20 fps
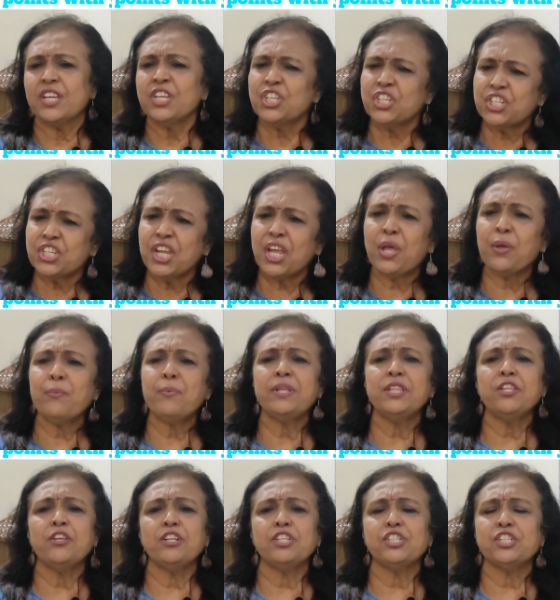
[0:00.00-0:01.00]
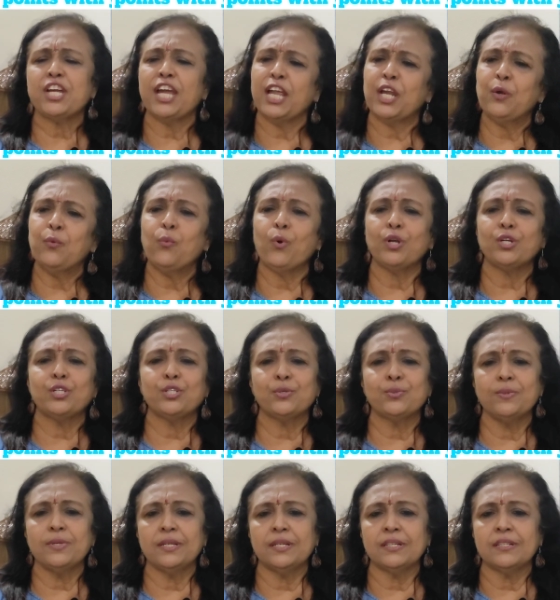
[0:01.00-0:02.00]
Share with your child what
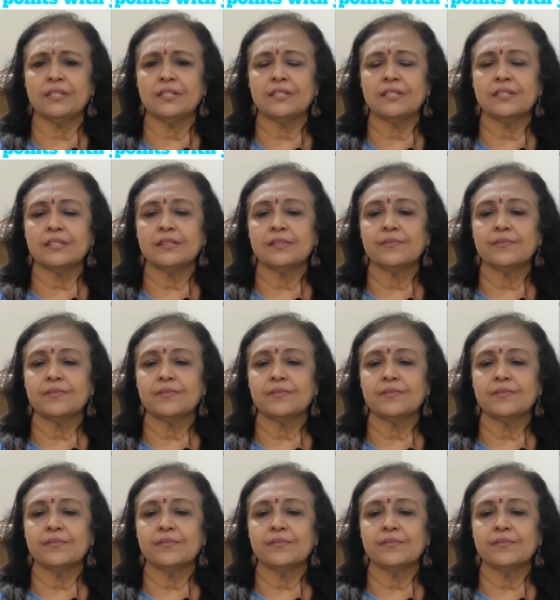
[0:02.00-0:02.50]
you learned.